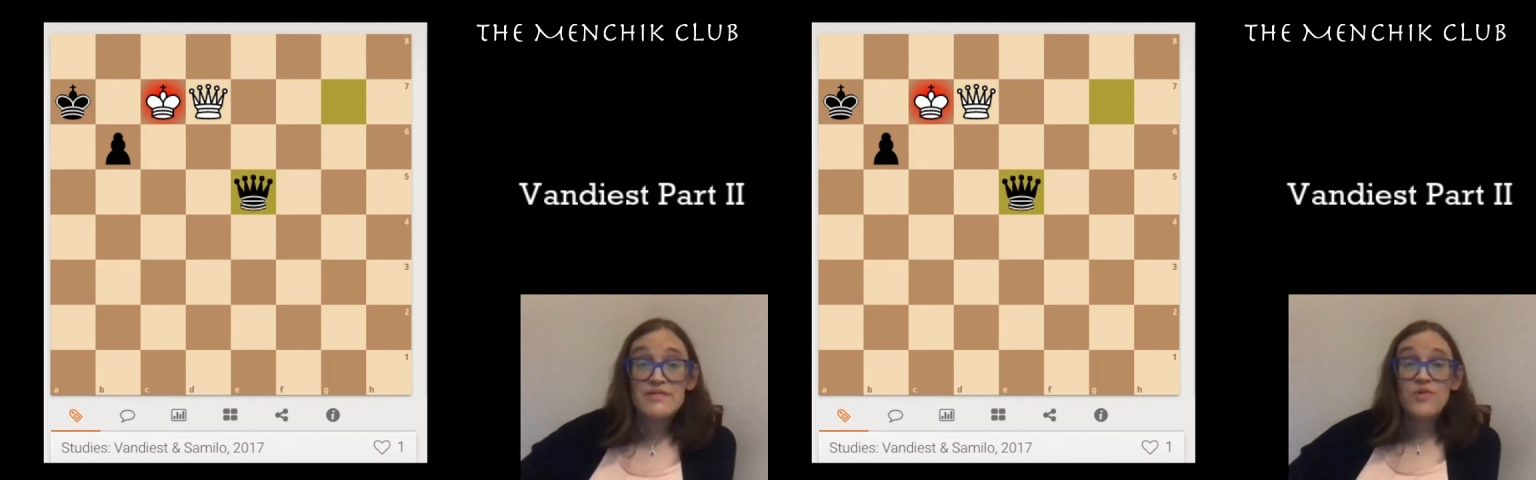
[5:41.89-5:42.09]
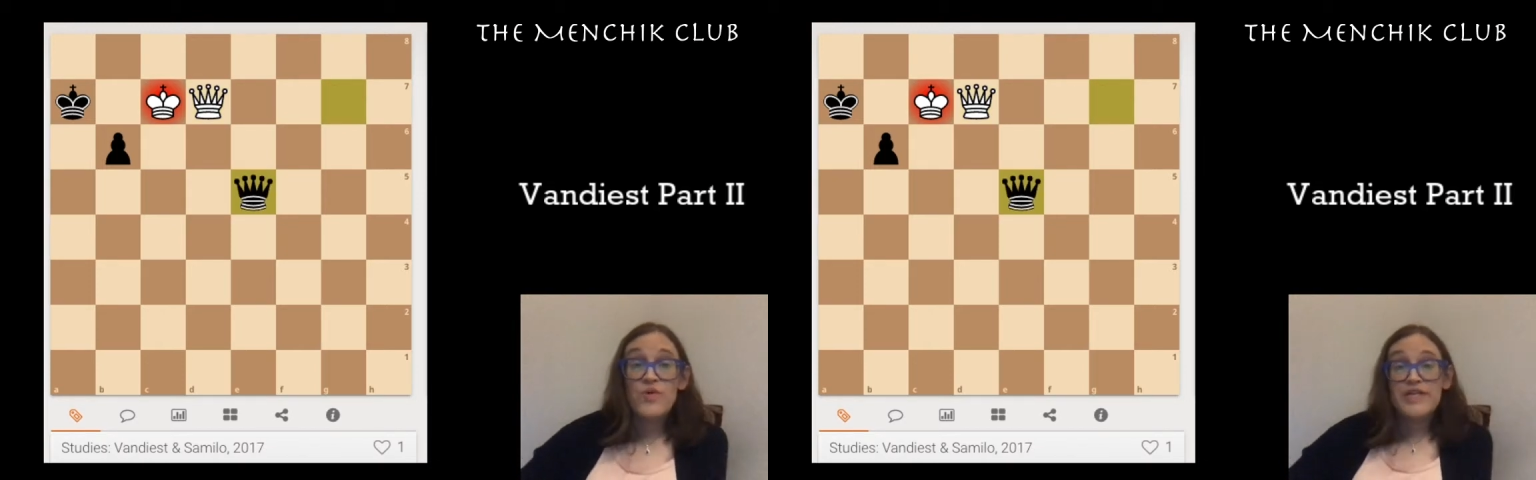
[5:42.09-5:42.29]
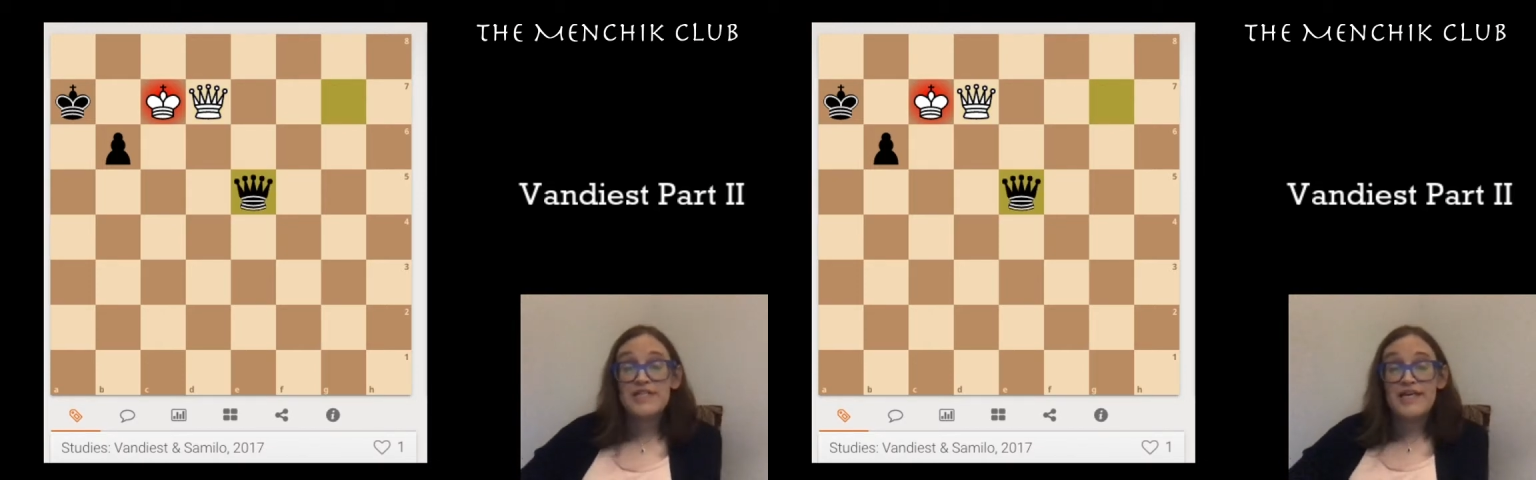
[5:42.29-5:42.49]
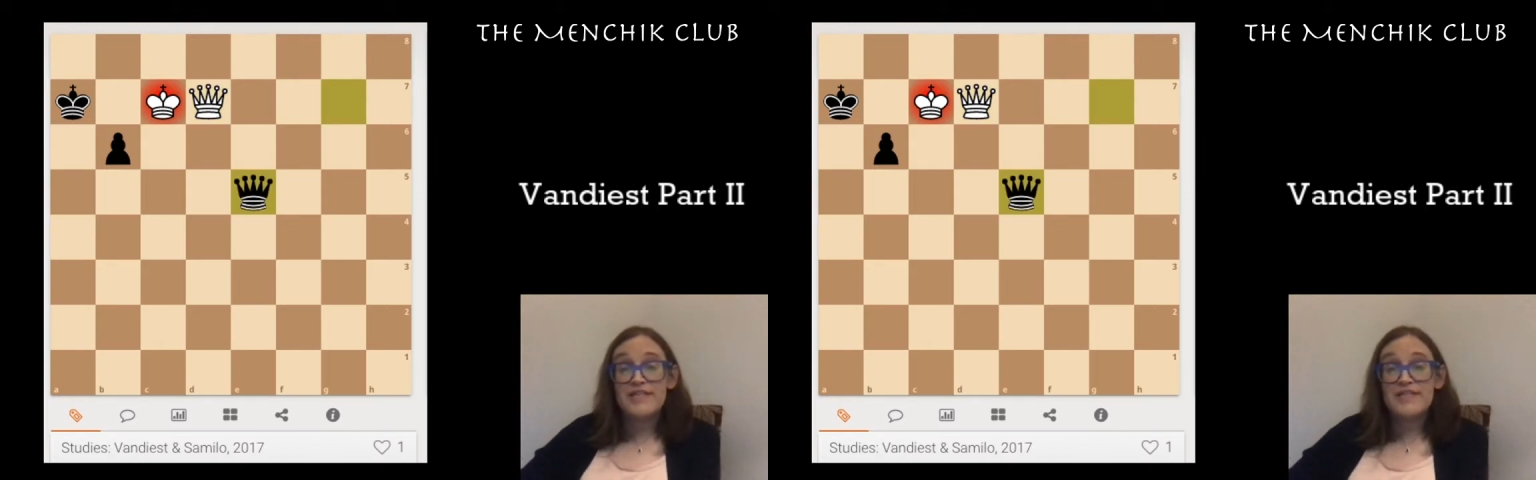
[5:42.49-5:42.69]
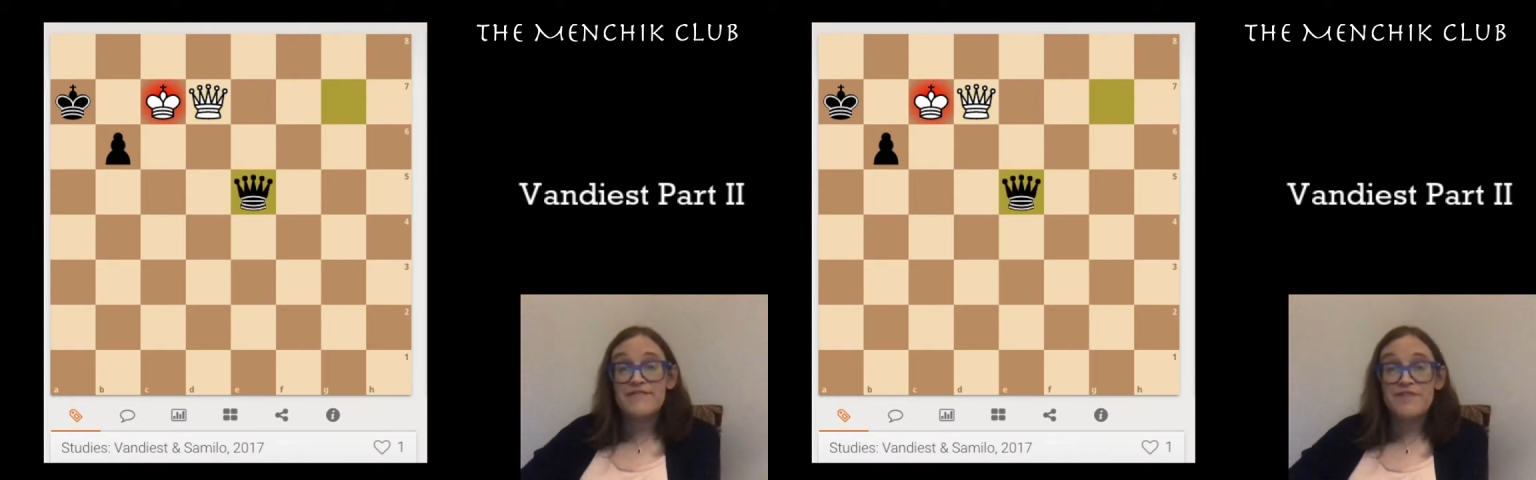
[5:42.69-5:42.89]
queen
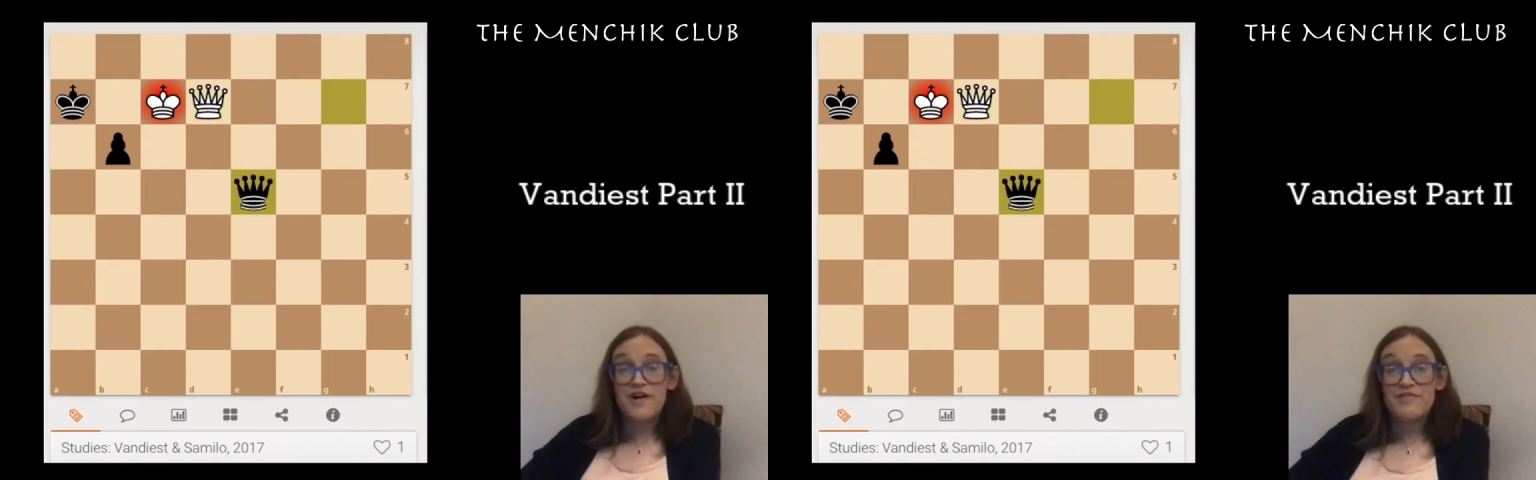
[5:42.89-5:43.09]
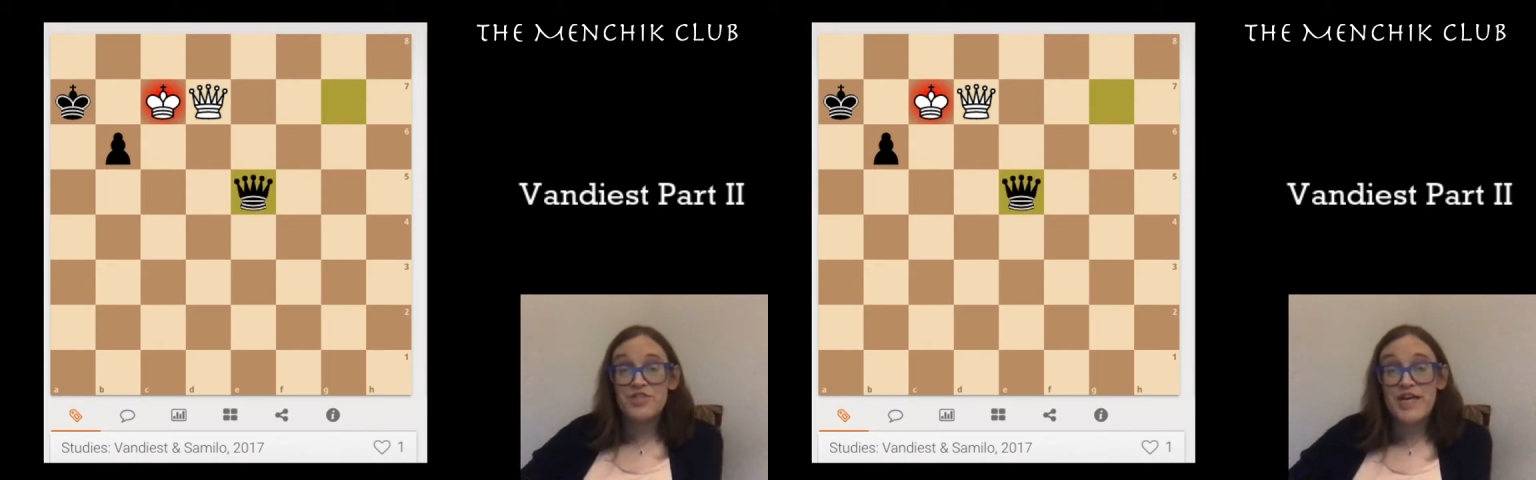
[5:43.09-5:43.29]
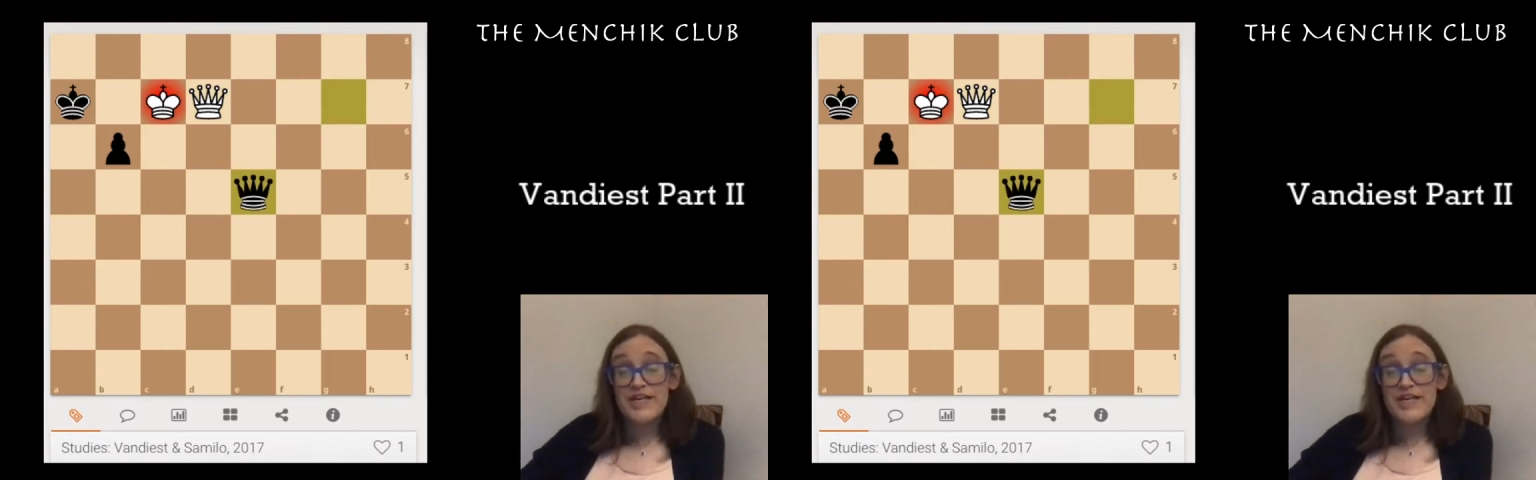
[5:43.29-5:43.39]
takes e5 check.